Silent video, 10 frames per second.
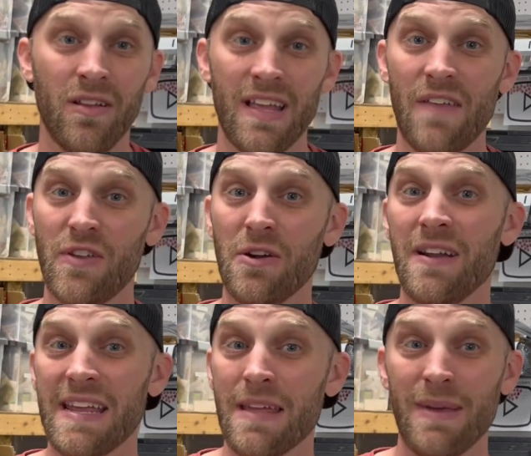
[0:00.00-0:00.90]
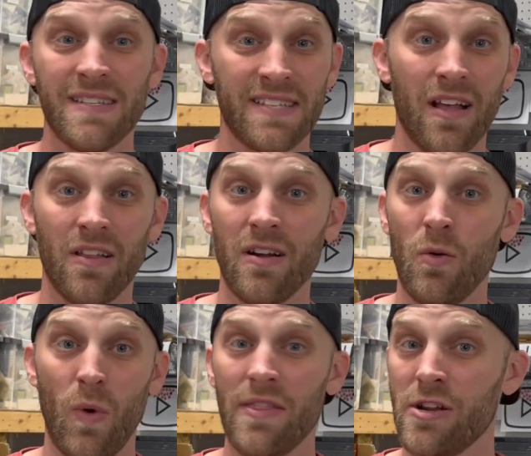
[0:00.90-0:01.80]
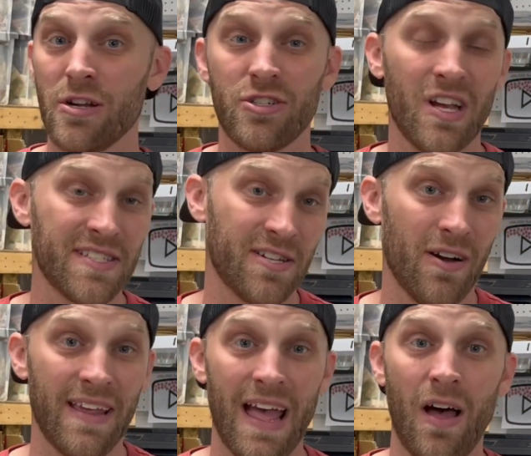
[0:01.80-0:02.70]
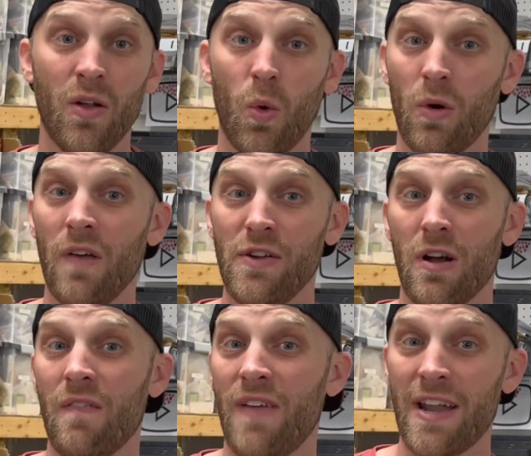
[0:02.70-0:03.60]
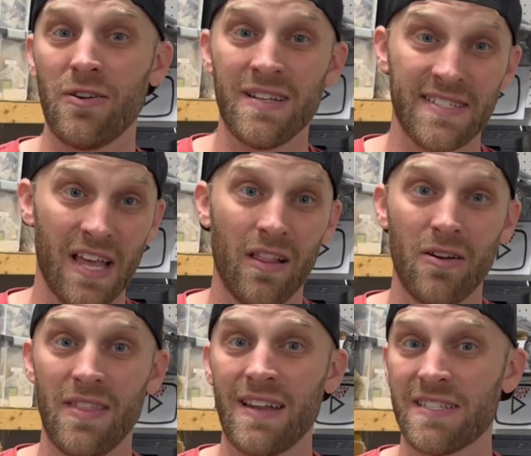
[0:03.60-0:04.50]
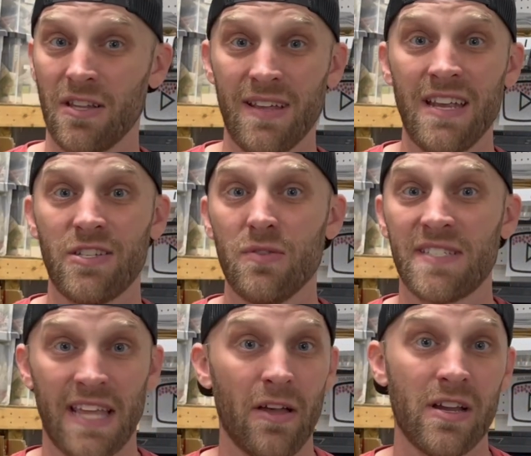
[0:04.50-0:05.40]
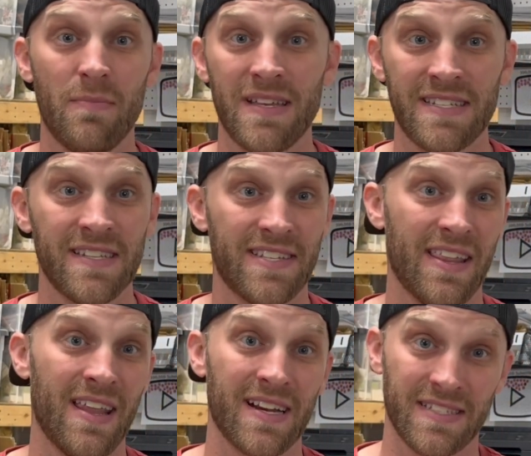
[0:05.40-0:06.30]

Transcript: If you're an eBay seller, whether you're just starting out or if you're a veteran seller that is looking to scale your business to the next